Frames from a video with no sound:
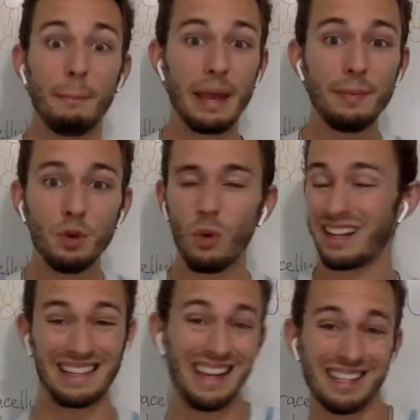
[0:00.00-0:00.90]
Maybe you
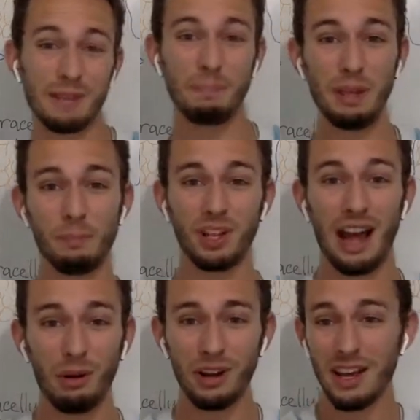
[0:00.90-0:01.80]
want to kick some
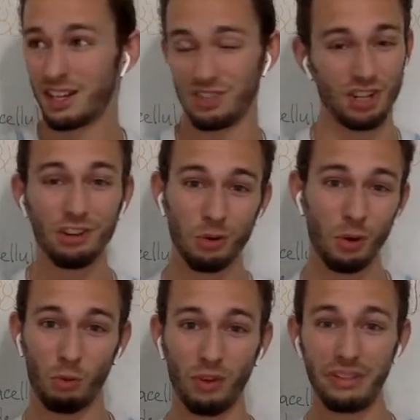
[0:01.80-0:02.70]
people out because they're
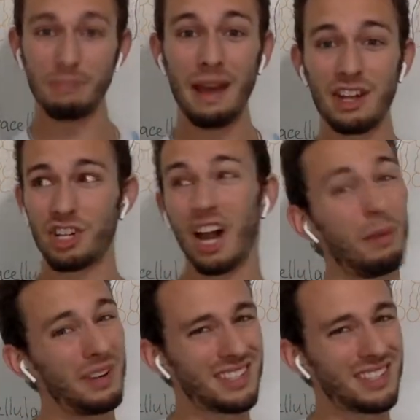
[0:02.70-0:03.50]
doing a really bad job.